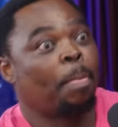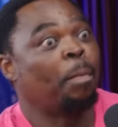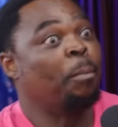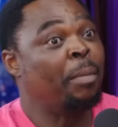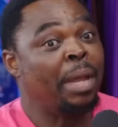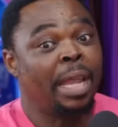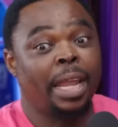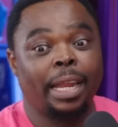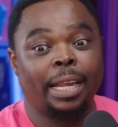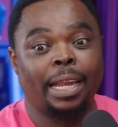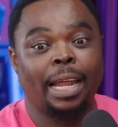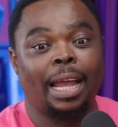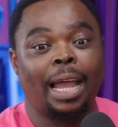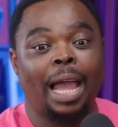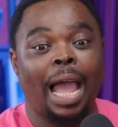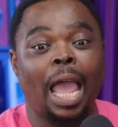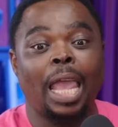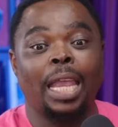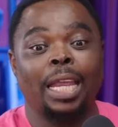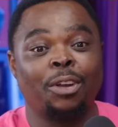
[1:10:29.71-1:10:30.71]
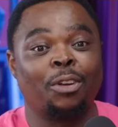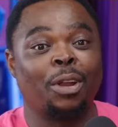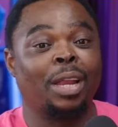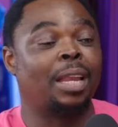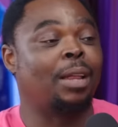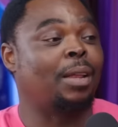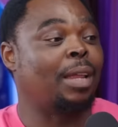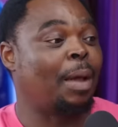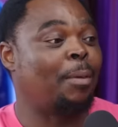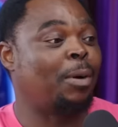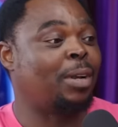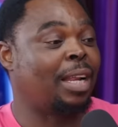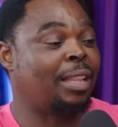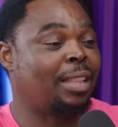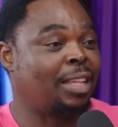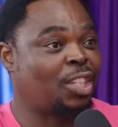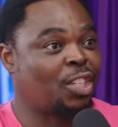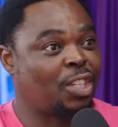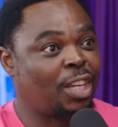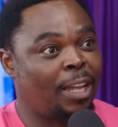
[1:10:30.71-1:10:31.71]
Mina, I really, yabona,
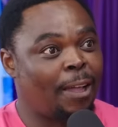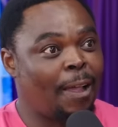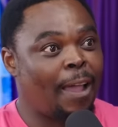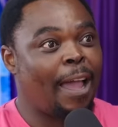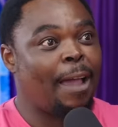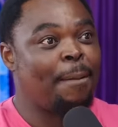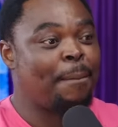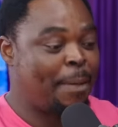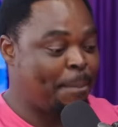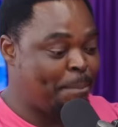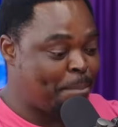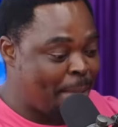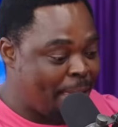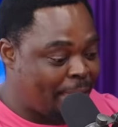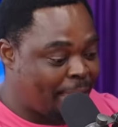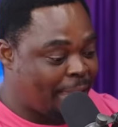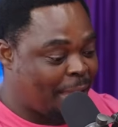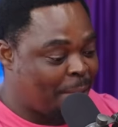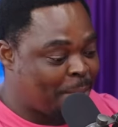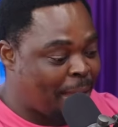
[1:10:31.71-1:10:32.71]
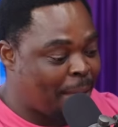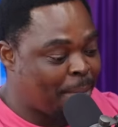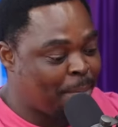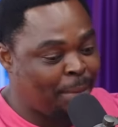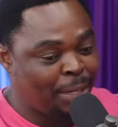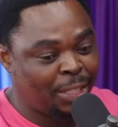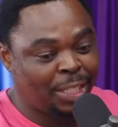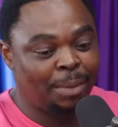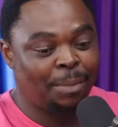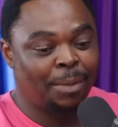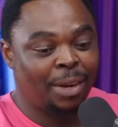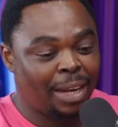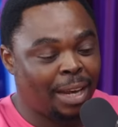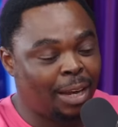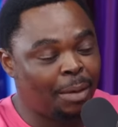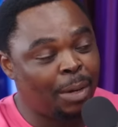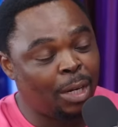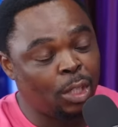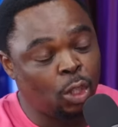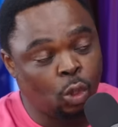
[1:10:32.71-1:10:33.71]
this year, I'm making it my mission around
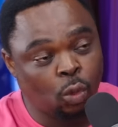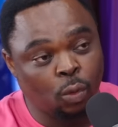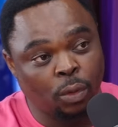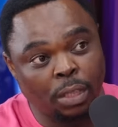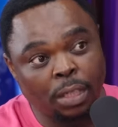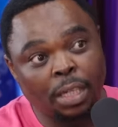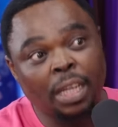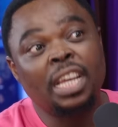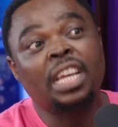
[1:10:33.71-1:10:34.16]
about June,